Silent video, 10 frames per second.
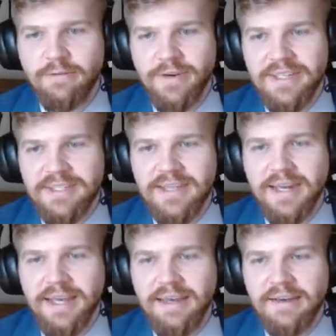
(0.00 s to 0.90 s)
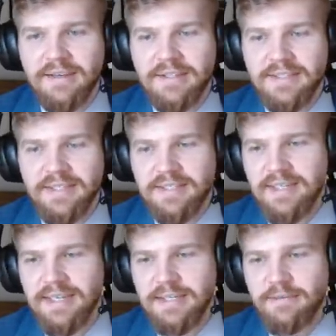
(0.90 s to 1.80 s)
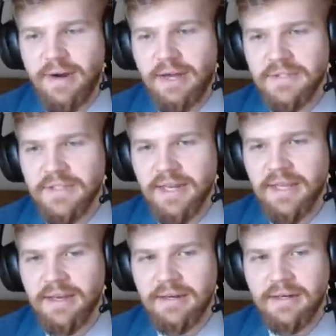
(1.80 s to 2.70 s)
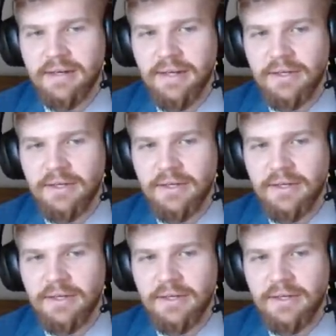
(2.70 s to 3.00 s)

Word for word: for inside Canada, 60 days for outside Canada,